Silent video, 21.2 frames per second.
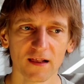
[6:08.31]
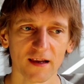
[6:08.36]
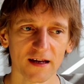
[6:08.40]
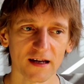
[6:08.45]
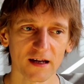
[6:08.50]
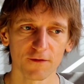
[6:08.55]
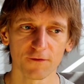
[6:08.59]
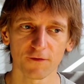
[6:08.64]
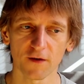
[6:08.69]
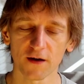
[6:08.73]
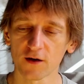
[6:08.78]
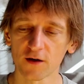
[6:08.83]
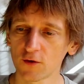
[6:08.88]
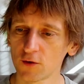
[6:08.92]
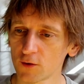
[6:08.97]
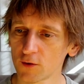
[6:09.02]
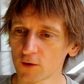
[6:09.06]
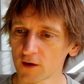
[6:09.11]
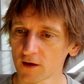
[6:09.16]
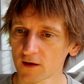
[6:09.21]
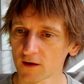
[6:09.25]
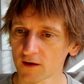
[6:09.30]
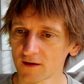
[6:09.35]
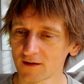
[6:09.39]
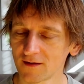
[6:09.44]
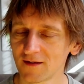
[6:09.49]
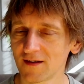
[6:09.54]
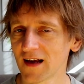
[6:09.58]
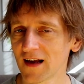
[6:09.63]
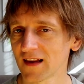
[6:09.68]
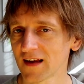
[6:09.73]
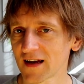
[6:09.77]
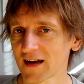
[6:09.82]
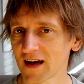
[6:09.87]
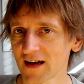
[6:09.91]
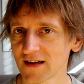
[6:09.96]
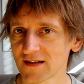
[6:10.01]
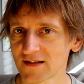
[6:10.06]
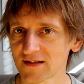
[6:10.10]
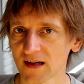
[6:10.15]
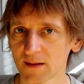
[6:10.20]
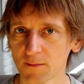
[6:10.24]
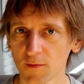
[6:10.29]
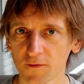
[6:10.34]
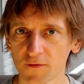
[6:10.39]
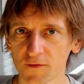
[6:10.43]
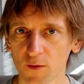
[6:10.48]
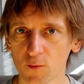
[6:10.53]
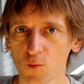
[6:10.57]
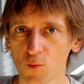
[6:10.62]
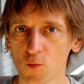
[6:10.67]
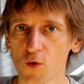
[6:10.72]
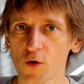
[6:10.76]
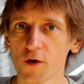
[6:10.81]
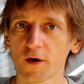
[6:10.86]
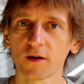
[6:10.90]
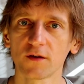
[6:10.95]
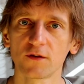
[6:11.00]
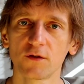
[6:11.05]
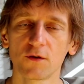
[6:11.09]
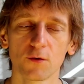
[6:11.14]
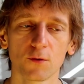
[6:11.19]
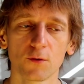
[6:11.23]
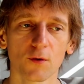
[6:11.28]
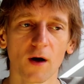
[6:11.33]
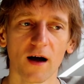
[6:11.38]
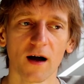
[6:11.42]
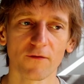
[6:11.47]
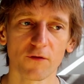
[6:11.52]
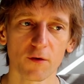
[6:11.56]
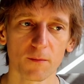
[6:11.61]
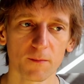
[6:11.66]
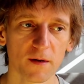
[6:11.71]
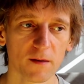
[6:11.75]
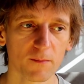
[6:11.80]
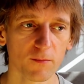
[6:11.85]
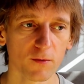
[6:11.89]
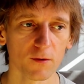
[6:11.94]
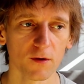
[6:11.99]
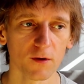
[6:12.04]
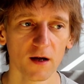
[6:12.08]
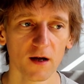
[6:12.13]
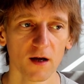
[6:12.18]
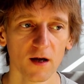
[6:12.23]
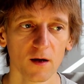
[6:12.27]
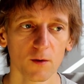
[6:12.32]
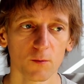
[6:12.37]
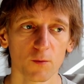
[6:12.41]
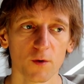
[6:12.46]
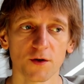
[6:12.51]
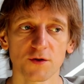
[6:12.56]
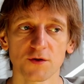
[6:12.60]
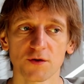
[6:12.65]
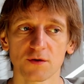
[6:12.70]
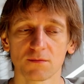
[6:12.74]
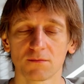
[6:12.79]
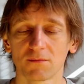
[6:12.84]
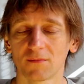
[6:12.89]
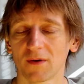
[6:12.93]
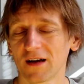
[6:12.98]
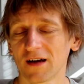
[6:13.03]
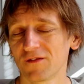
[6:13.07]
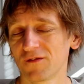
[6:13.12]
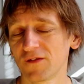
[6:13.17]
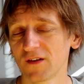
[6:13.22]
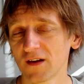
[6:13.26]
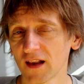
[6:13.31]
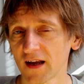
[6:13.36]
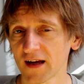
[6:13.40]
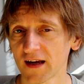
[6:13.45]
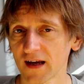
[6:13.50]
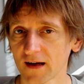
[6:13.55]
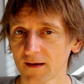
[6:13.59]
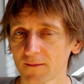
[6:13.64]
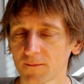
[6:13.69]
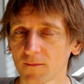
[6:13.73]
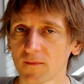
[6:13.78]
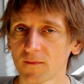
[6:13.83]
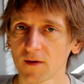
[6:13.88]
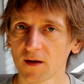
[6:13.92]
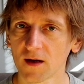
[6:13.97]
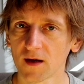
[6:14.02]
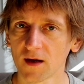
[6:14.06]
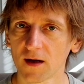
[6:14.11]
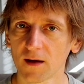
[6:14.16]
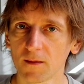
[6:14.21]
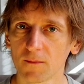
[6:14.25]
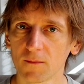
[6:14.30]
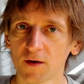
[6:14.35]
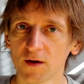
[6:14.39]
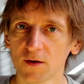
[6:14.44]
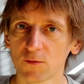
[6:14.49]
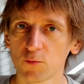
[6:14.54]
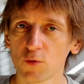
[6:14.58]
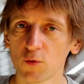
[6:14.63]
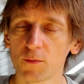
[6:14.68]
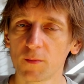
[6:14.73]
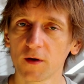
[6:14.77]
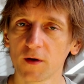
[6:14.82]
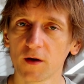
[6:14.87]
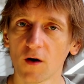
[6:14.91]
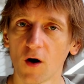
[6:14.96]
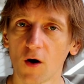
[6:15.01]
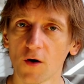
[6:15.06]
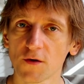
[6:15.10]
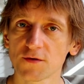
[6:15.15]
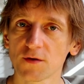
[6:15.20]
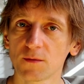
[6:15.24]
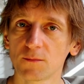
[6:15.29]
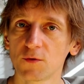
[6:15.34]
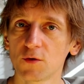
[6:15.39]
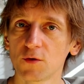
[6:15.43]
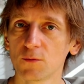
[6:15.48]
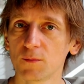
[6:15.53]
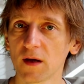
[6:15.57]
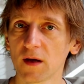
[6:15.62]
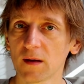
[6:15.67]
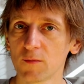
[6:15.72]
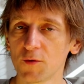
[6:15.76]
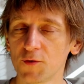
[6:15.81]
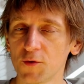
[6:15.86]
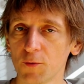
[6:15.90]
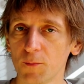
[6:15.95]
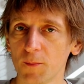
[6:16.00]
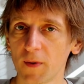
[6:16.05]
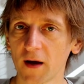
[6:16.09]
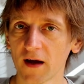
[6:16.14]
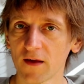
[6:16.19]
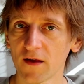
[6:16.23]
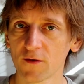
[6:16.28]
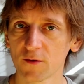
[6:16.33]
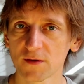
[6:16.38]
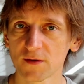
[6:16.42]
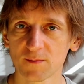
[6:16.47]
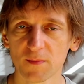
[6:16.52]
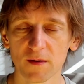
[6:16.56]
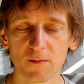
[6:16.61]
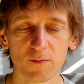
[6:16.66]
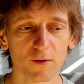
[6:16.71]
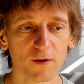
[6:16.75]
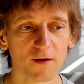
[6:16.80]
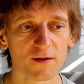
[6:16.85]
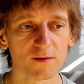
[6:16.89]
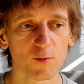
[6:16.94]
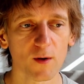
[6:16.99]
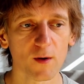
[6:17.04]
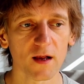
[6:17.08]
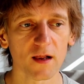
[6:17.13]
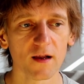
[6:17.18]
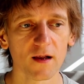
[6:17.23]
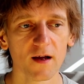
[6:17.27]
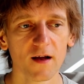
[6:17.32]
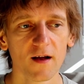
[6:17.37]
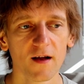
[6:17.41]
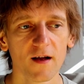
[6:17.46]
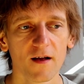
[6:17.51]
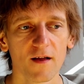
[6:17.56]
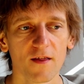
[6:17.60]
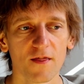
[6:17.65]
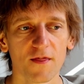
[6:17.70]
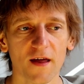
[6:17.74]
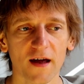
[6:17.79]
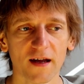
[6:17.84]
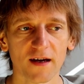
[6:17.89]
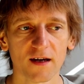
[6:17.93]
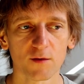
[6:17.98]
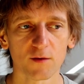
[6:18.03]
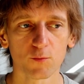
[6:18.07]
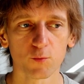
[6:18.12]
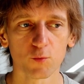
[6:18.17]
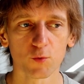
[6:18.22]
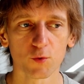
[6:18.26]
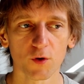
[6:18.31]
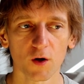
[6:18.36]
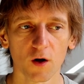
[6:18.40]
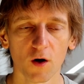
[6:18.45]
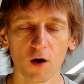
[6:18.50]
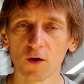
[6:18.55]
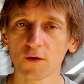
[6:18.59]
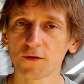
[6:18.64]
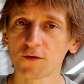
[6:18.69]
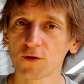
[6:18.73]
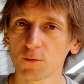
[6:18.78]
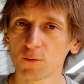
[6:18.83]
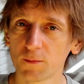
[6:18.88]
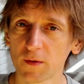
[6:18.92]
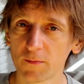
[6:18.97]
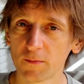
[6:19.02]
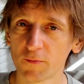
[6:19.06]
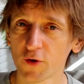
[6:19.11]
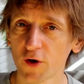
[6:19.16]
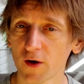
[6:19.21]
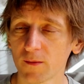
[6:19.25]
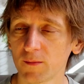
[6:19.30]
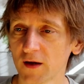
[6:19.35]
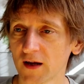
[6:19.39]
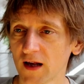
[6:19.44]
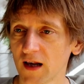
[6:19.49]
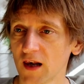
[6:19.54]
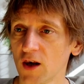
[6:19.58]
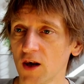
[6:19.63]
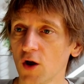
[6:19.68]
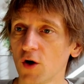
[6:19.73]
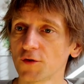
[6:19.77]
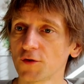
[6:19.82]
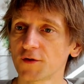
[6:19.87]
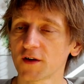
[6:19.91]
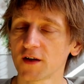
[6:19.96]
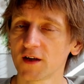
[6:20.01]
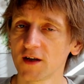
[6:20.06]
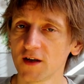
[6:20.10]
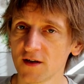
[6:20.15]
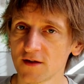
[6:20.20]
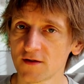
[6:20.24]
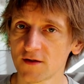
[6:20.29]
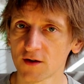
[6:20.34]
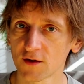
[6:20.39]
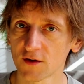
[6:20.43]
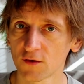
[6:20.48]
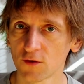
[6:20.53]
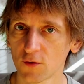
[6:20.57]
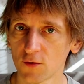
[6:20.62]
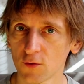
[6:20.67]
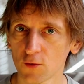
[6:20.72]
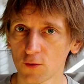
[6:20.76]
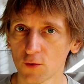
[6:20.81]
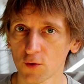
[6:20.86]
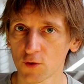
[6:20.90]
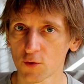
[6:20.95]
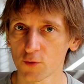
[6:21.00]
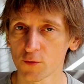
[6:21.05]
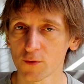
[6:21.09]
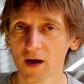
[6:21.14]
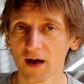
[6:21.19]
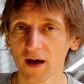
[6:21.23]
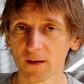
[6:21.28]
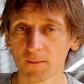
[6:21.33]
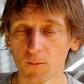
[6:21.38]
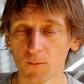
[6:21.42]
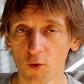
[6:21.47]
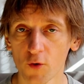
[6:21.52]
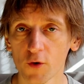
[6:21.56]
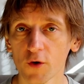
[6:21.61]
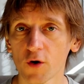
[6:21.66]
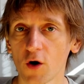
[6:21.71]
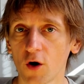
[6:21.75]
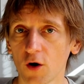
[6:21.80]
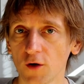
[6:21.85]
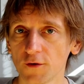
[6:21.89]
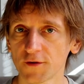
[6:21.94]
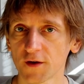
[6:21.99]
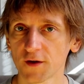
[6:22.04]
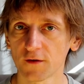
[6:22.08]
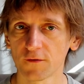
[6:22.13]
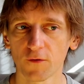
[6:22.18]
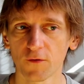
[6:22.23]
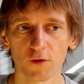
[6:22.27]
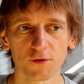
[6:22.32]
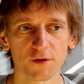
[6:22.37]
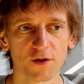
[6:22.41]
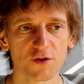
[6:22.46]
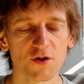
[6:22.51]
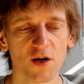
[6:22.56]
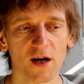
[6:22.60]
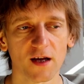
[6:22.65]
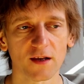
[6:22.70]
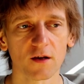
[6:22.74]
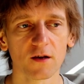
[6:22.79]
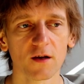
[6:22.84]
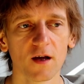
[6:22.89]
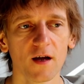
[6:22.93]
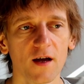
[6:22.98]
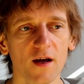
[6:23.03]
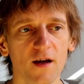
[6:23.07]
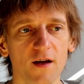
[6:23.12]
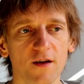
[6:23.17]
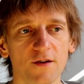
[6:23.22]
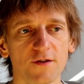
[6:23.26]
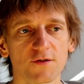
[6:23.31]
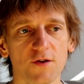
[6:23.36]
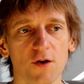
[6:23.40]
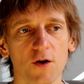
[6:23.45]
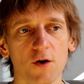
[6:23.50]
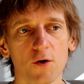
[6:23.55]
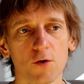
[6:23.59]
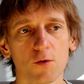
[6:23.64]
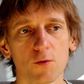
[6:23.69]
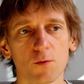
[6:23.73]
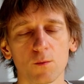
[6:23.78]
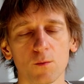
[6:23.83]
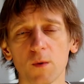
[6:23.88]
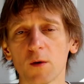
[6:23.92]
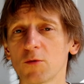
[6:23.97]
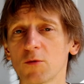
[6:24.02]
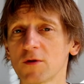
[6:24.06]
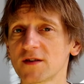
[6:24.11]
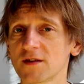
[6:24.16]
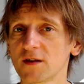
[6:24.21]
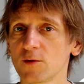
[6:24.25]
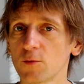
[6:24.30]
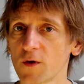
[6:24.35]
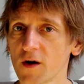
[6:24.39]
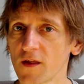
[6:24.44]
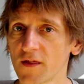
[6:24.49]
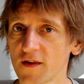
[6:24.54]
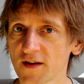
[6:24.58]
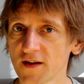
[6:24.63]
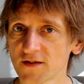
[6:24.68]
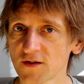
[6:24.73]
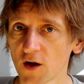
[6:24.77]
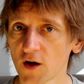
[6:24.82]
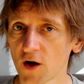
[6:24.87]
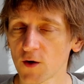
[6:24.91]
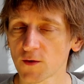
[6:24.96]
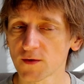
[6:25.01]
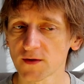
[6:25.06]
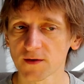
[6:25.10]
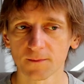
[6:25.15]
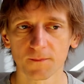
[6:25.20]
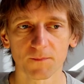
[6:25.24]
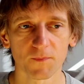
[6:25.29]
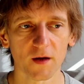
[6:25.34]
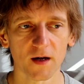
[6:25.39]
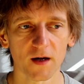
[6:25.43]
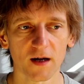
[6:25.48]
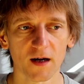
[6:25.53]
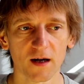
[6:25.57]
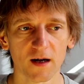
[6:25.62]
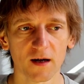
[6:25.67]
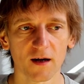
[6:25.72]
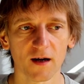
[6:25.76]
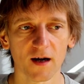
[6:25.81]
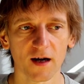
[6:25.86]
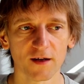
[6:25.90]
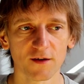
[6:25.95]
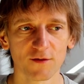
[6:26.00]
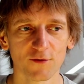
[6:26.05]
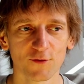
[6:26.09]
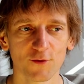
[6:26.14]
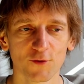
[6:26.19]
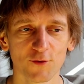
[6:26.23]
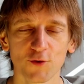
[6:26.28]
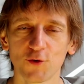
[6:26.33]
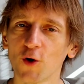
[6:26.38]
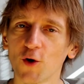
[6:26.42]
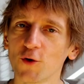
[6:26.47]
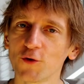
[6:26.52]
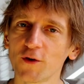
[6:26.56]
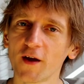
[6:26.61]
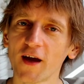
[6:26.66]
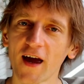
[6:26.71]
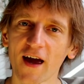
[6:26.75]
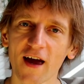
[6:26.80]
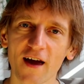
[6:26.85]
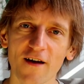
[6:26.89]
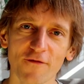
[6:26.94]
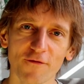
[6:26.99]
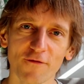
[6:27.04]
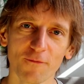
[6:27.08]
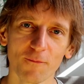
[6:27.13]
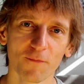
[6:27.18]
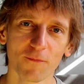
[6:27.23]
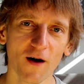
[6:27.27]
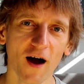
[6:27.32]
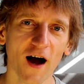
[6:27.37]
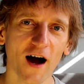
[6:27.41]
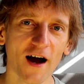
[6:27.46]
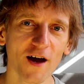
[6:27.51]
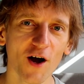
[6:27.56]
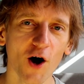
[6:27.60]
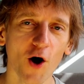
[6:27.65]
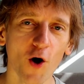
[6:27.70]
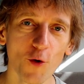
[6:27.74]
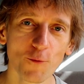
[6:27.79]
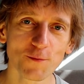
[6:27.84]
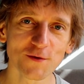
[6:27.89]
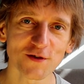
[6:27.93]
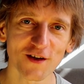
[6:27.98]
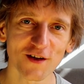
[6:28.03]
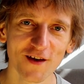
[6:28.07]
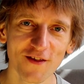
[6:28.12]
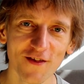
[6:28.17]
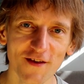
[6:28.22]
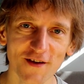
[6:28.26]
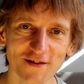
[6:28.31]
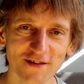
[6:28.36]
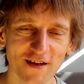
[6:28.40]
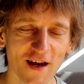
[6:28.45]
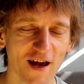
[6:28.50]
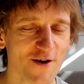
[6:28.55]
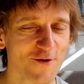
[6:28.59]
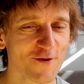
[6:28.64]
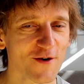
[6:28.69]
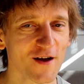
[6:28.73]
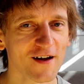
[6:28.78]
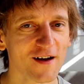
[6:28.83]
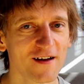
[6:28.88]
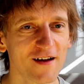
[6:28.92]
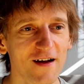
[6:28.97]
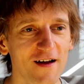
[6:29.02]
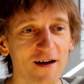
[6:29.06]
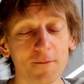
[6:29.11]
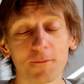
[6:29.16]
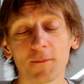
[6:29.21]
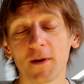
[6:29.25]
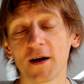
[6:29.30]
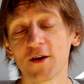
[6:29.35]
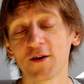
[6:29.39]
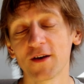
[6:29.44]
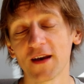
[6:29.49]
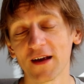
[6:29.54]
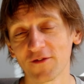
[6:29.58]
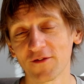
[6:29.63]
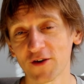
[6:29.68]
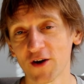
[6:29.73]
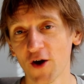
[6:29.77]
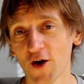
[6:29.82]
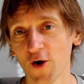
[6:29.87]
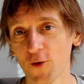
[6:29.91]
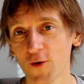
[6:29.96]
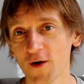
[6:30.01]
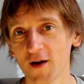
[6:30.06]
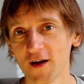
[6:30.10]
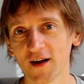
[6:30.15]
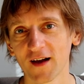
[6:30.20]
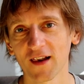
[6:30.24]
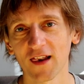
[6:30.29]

Like if I could delegate some of the work to other people, which I feel like um, it would be awesome to be able to pay those people as well. Then it would also be probably a lot easier to create more content for the channel. So we will see where this goes. Uh, I don't have high hopes in this area, but you never know.